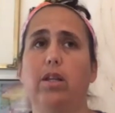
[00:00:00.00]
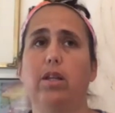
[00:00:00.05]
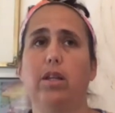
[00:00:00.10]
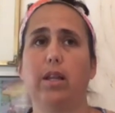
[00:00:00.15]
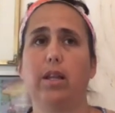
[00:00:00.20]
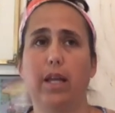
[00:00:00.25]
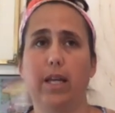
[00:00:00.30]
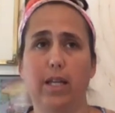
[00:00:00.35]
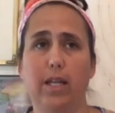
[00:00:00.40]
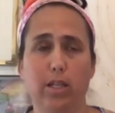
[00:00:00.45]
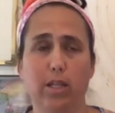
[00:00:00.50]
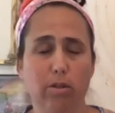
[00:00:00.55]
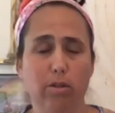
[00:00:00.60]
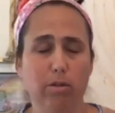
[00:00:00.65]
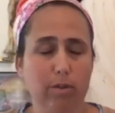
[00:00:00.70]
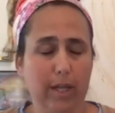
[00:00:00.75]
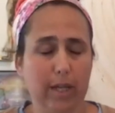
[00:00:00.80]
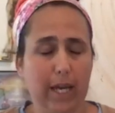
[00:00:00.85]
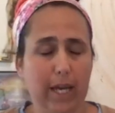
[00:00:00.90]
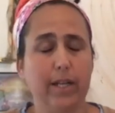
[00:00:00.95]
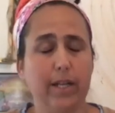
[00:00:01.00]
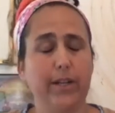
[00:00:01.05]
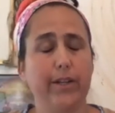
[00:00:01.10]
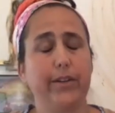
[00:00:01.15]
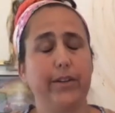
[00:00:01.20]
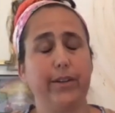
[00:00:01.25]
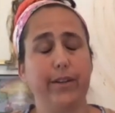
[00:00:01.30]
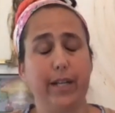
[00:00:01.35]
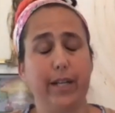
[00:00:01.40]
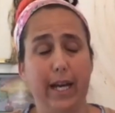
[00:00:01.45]
Like you can
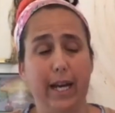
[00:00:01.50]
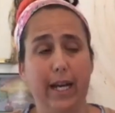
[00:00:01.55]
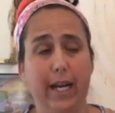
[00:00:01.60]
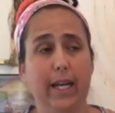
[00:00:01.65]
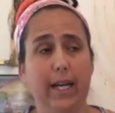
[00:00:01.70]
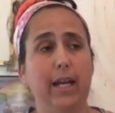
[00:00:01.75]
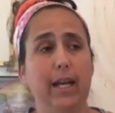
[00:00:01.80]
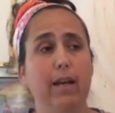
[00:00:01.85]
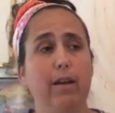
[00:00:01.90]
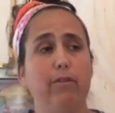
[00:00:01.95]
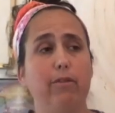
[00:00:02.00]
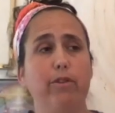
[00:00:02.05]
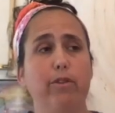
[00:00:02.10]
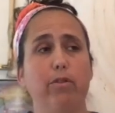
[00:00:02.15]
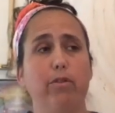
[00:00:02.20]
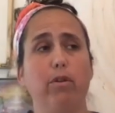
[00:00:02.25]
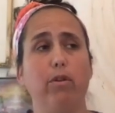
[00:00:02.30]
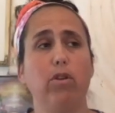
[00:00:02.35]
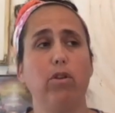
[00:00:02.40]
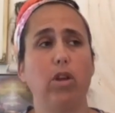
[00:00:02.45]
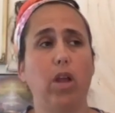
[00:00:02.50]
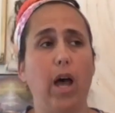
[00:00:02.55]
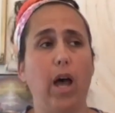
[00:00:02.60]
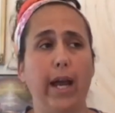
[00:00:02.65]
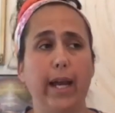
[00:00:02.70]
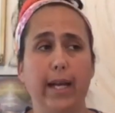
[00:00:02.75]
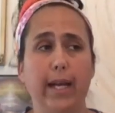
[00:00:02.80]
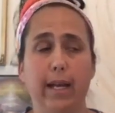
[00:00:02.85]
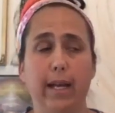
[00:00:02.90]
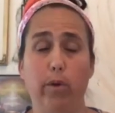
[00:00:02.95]
create it if you
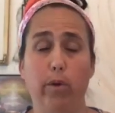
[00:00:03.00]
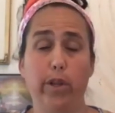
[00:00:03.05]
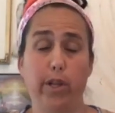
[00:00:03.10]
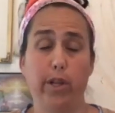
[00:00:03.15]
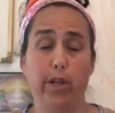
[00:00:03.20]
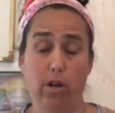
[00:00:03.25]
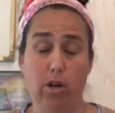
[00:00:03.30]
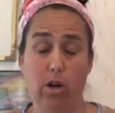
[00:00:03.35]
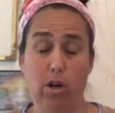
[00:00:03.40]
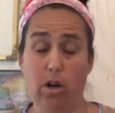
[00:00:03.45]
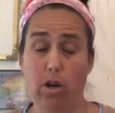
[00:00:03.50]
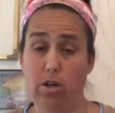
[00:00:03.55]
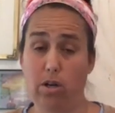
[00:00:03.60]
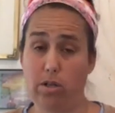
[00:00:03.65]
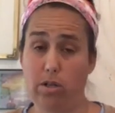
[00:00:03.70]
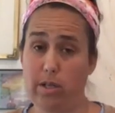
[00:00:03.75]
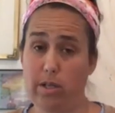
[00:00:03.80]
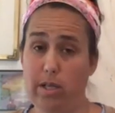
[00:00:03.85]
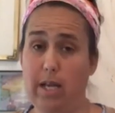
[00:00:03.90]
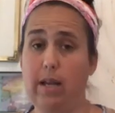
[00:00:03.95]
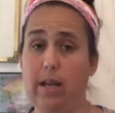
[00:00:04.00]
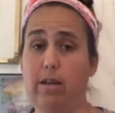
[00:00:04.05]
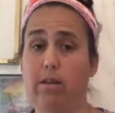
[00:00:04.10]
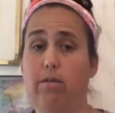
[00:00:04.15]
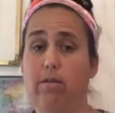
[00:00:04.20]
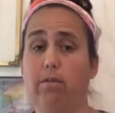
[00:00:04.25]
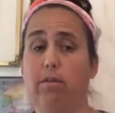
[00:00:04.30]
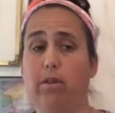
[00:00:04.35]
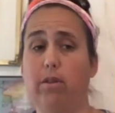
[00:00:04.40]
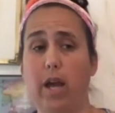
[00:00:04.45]
align it with your heart and
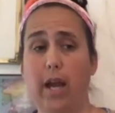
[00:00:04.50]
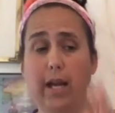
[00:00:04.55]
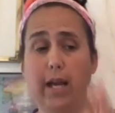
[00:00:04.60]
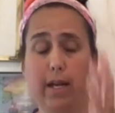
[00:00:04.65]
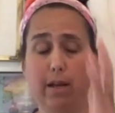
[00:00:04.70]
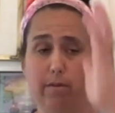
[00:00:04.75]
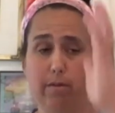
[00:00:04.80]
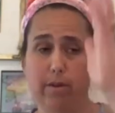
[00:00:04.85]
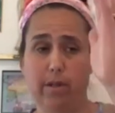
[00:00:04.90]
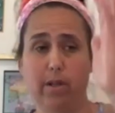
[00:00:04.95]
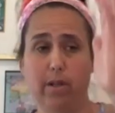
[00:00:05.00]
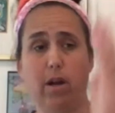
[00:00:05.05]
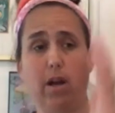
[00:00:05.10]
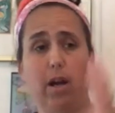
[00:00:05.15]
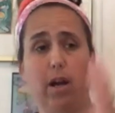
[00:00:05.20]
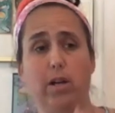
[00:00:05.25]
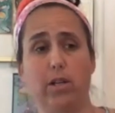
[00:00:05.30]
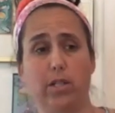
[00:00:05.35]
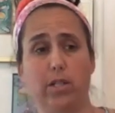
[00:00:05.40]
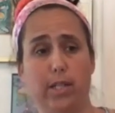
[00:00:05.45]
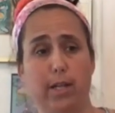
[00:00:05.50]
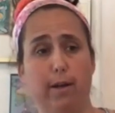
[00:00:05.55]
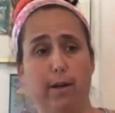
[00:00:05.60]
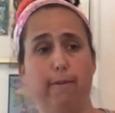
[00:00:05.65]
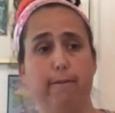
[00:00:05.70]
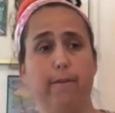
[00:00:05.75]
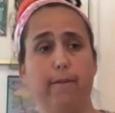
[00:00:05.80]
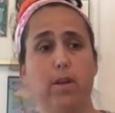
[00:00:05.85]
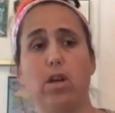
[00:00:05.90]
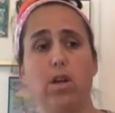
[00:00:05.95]
you align it with your higher self.